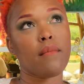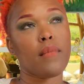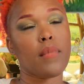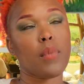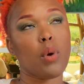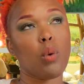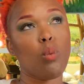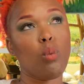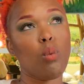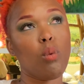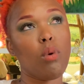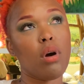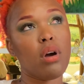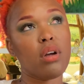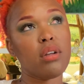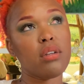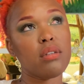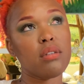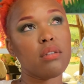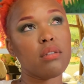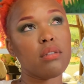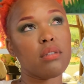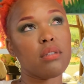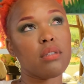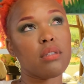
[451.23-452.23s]

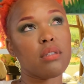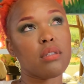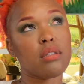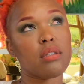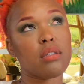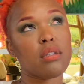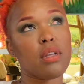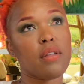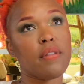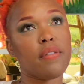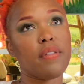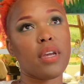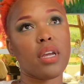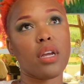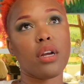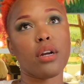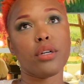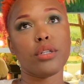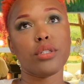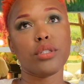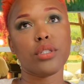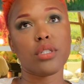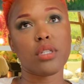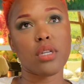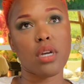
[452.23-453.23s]
once they are
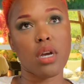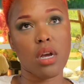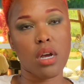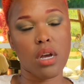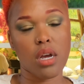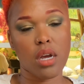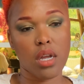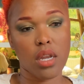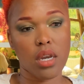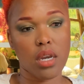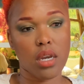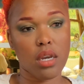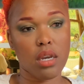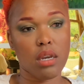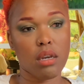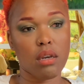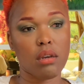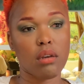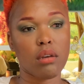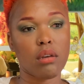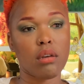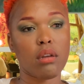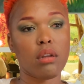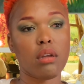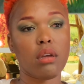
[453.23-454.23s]

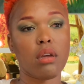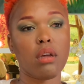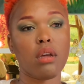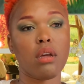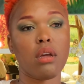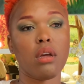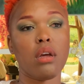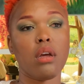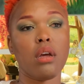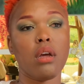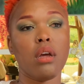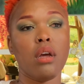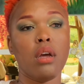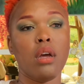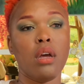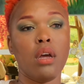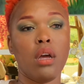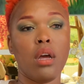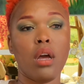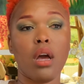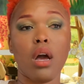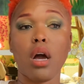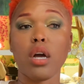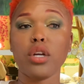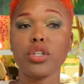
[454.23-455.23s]
done
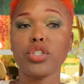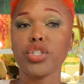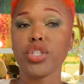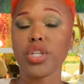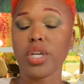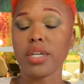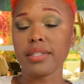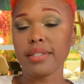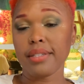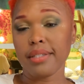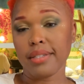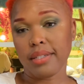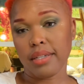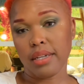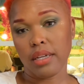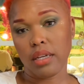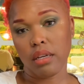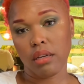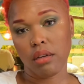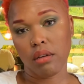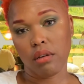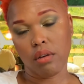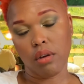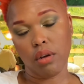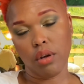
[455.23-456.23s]

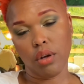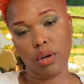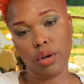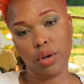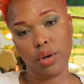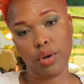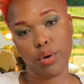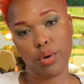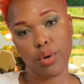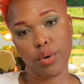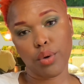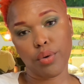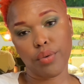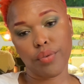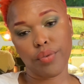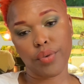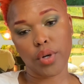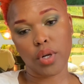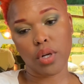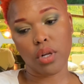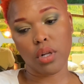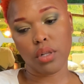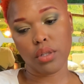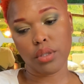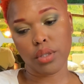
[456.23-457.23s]
adjusting over
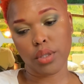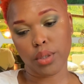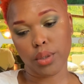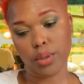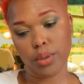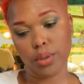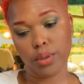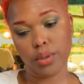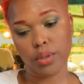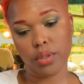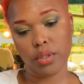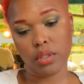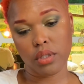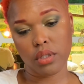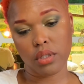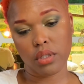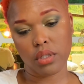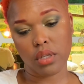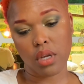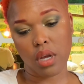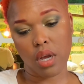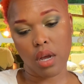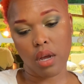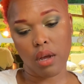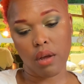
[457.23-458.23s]
all those
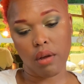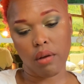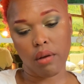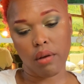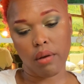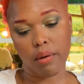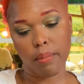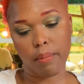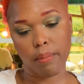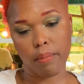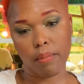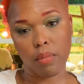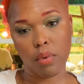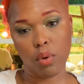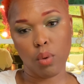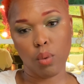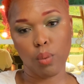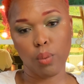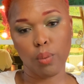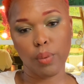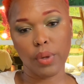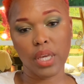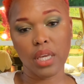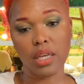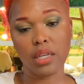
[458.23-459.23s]

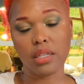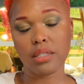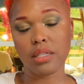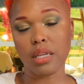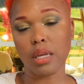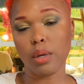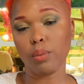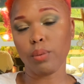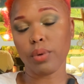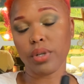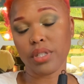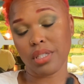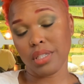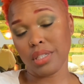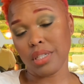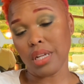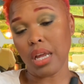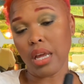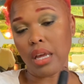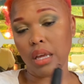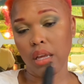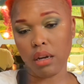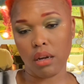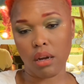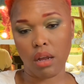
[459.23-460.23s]
weeks, and we're
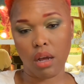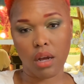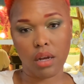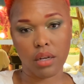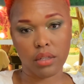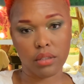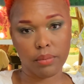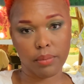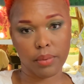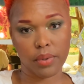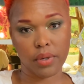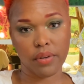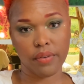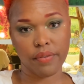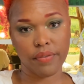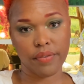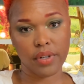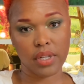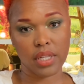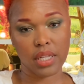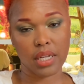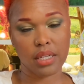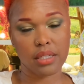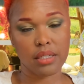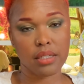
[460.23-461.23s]
staying in the hospital for
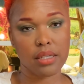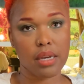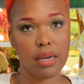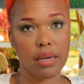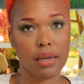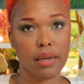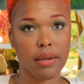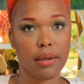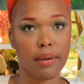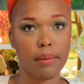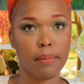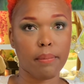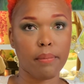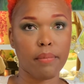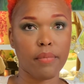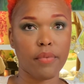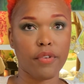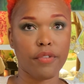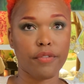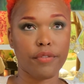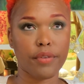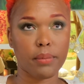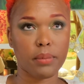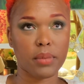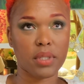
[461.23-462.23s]
that time
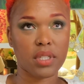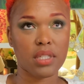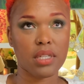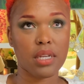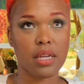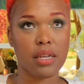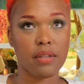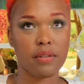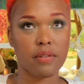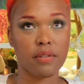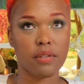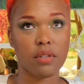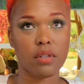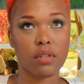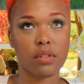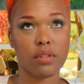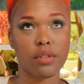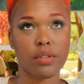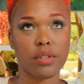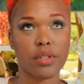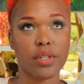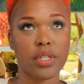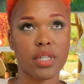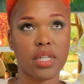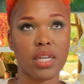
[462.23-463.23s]
from the 10th to the
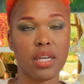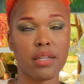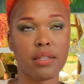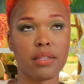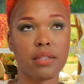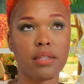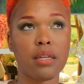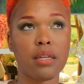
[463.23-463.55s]
30th.